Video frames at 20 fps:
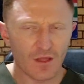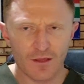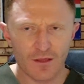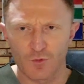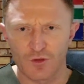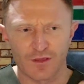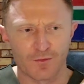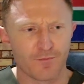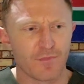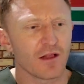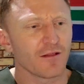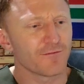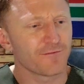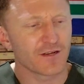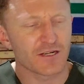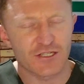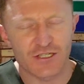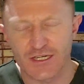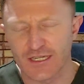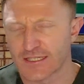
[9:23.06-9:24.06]
with the
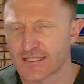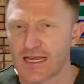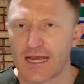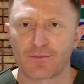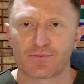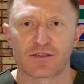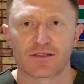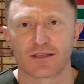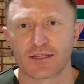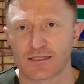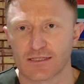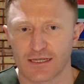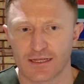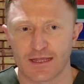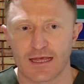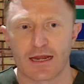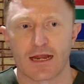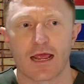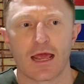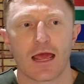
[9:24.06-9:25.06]
malfunctioning taps and things like
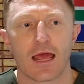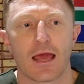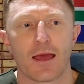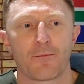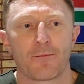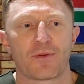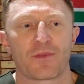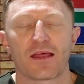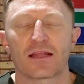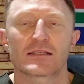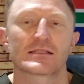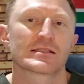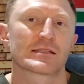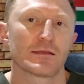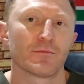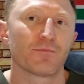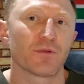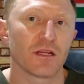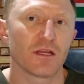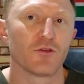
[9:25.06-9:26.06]
that. But that's
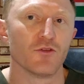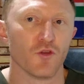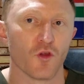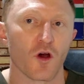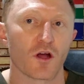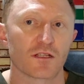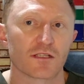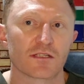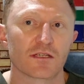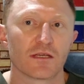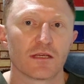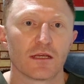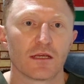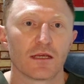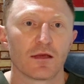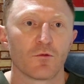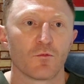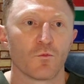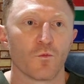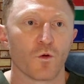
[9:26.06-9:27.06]
simply not
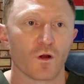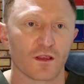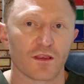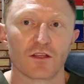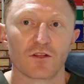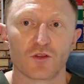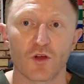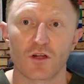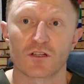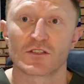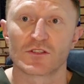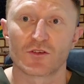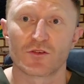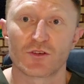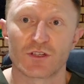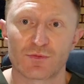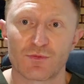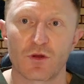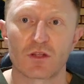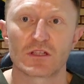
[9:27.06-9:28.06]
what the doctors are
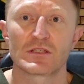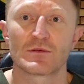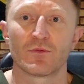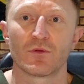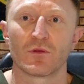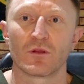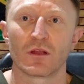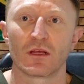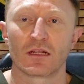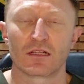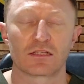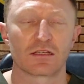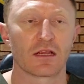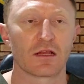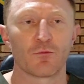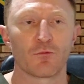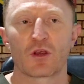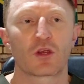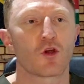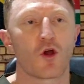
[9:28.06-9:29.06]
responsible.
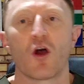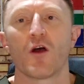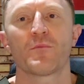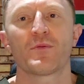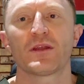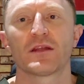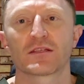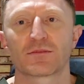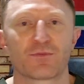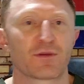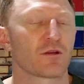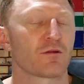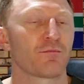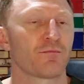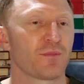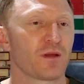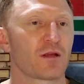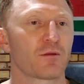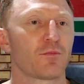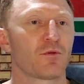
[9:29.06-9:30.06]
We can't be
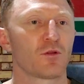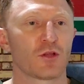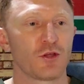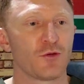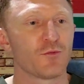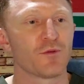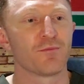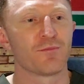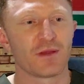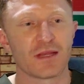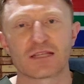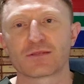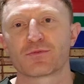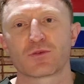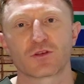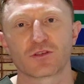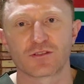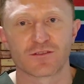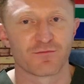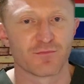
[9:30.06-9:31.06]
despicable human beings
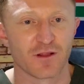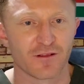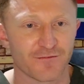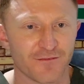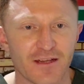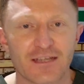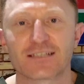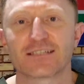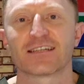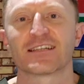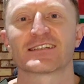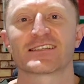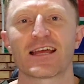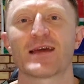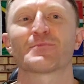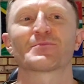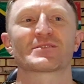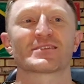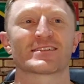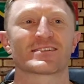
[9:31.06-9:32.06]
because of malfunctioning
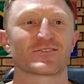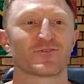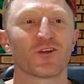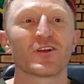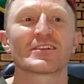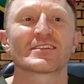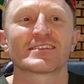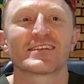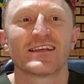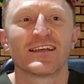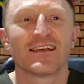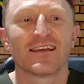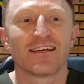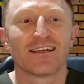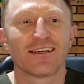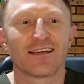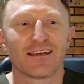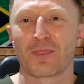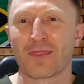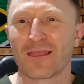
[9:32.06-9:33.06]
taps.
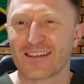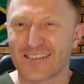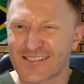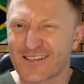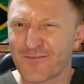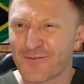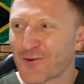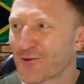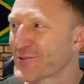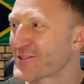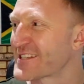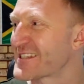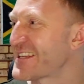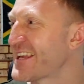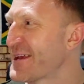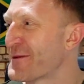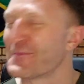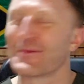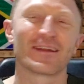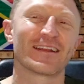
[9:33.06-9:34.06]
It's difficult to
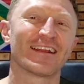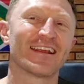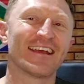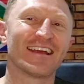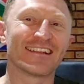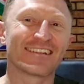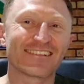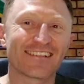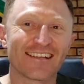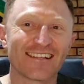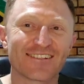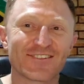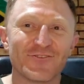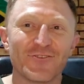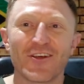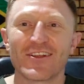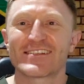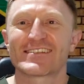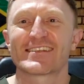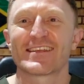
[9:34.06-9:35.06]
say, but it's
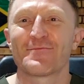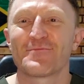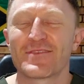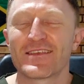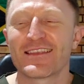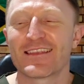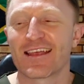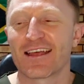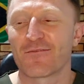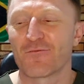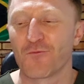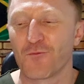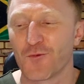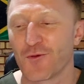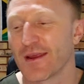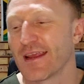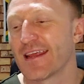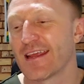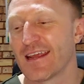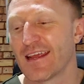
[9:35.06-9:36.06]
not something that
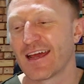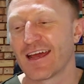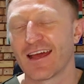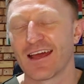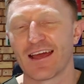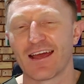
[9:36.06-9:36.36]
we